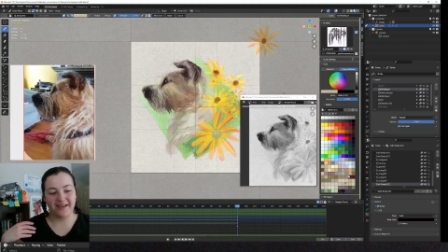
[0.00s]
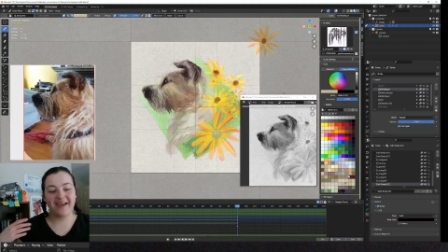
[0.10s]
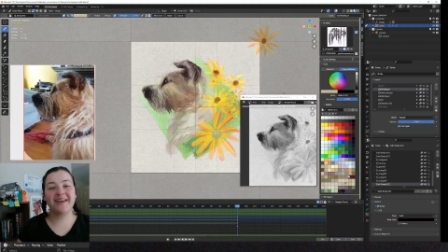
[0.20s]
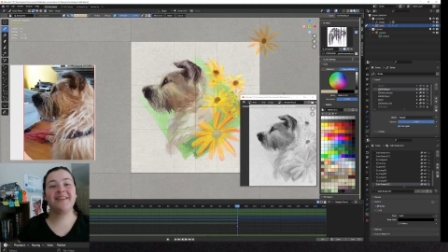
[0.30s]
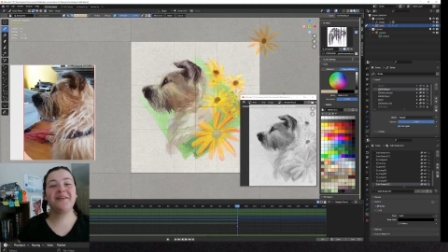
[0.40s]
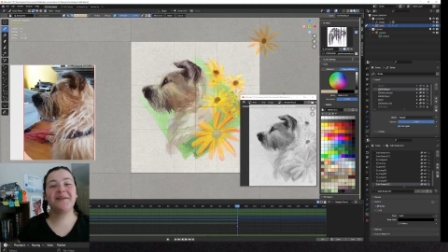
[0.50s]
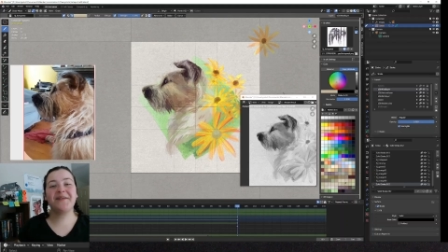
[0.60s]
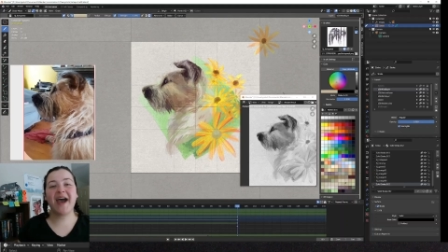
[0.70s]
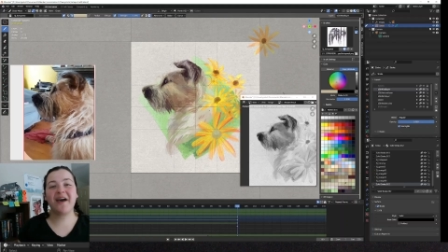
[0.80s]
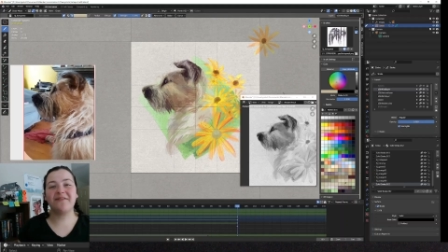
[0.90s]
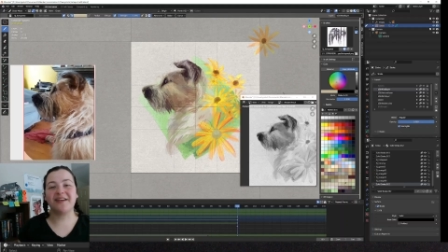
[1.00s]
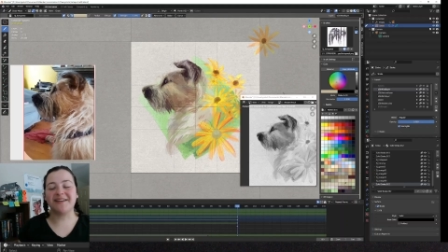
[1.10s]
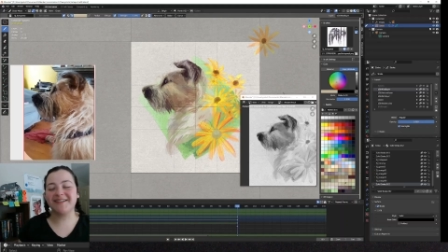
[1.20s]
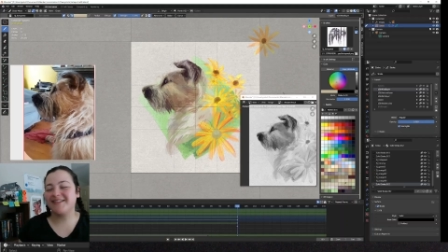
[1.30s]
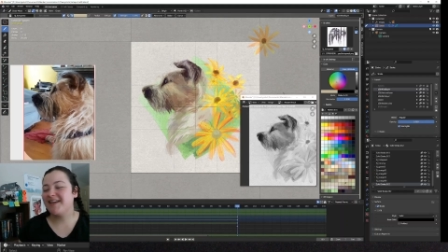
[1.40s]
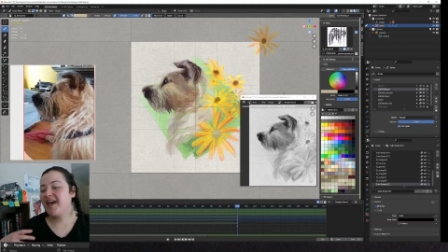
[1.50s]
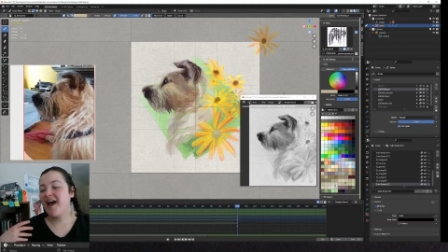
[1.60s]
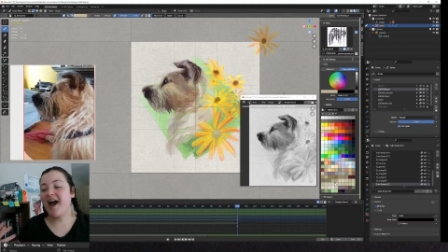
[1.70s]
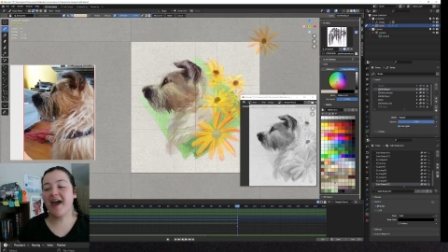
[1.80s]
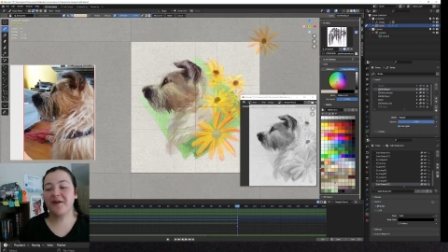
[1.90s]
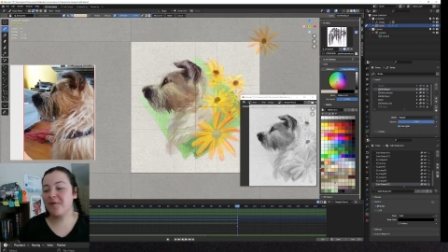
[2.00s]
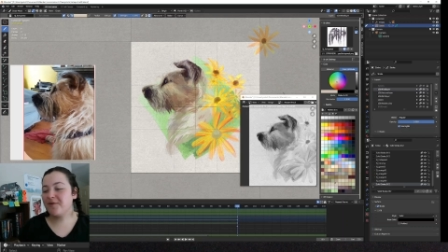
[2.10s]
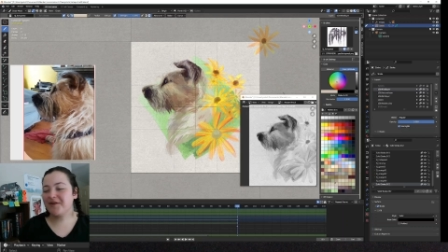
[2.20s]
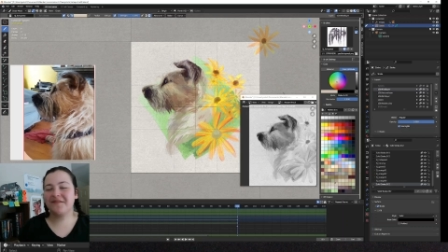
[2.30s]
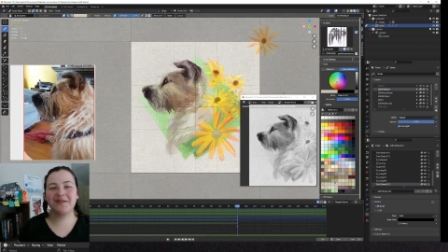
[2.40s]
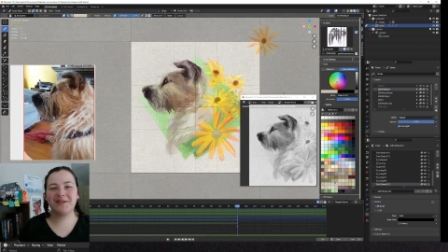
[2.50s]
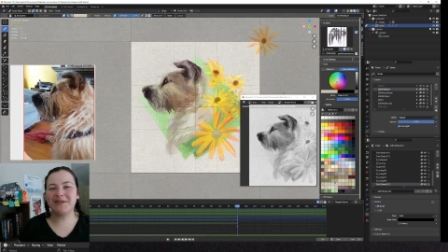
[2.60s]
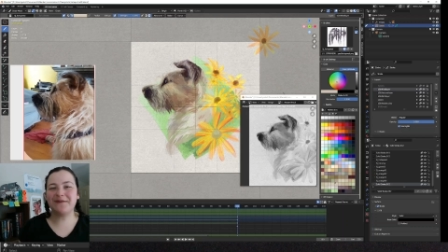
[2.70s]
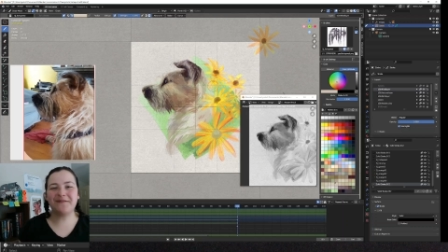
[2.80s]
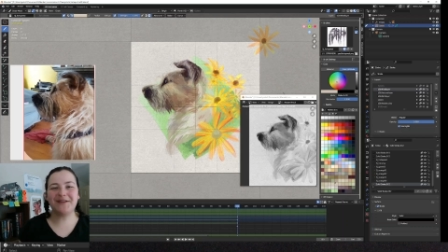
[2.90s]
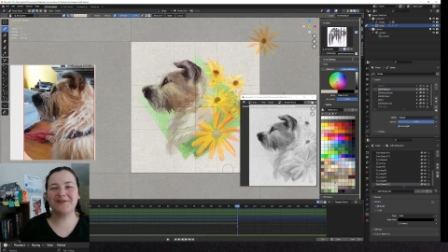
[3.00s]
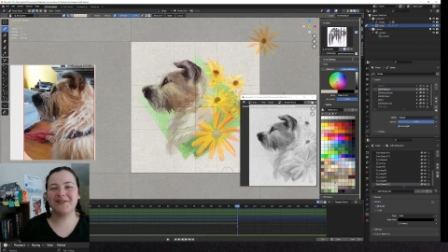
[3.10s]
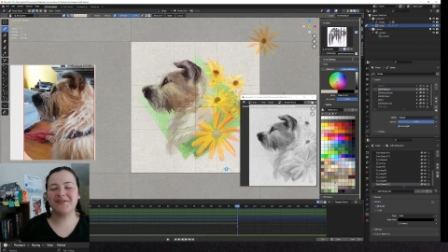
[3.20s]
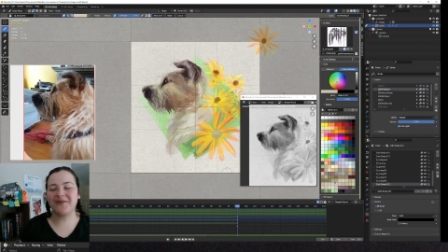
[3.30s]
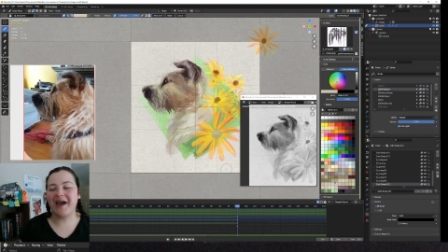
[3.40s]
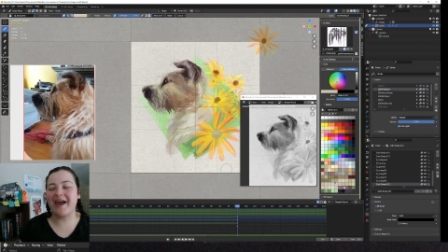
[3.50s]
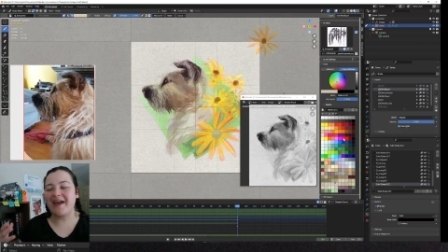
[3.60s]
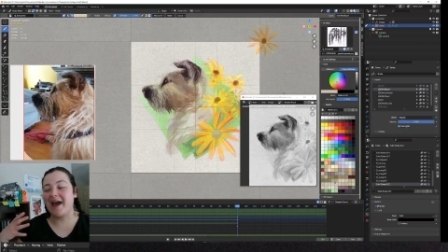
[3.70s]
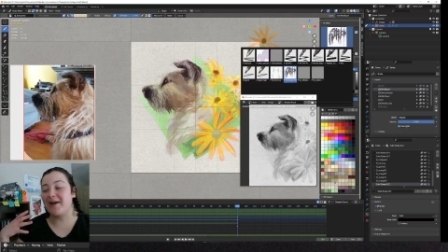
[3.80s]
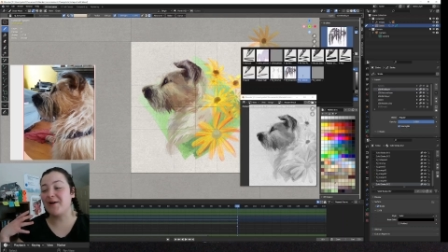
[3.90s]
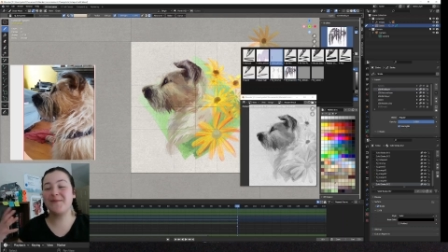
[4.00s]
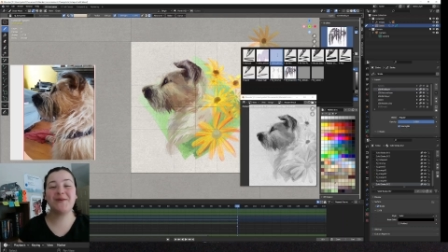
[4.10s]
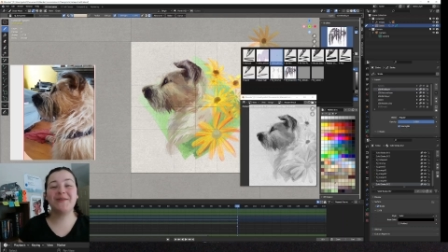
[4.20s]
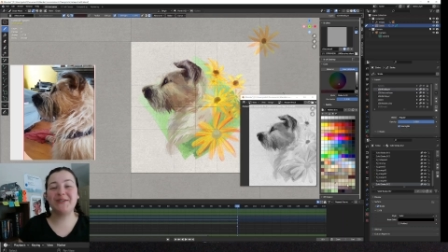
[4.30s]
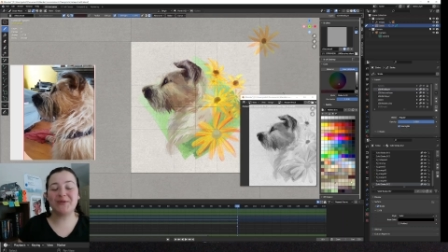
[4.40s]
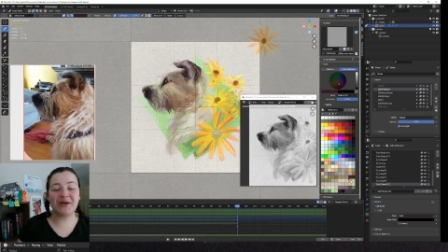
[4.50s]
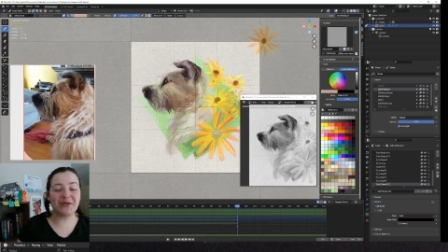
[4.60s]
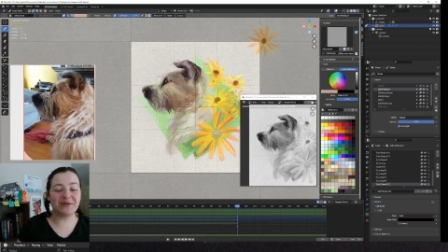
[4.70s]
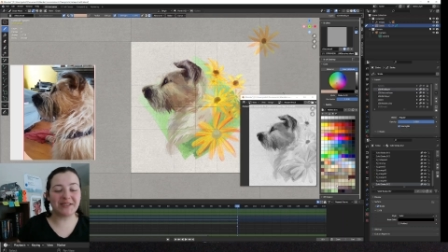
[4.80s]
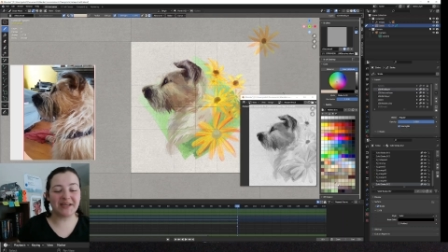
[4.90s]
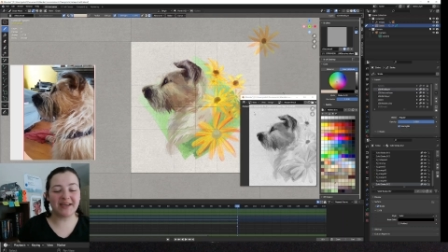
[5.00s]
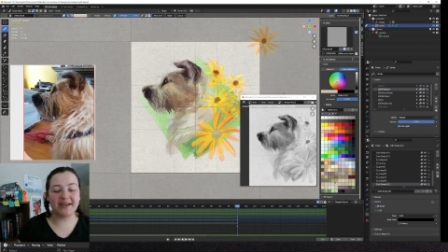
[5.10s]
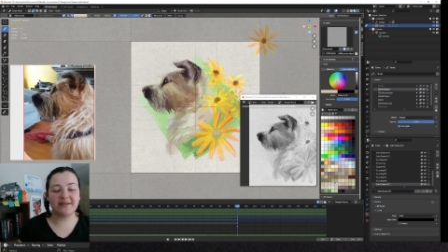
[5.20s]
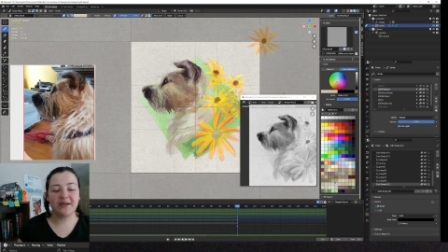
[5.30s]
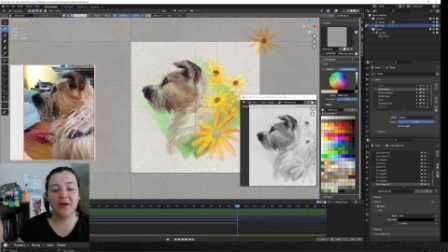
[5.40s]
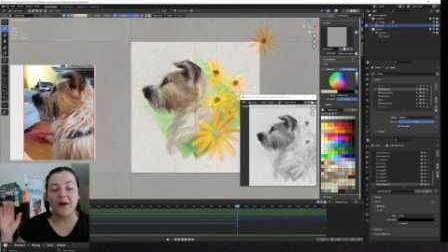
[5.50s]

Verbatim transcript: And there you have it. I hope you give this new feature a try. I hope you enjoy using it.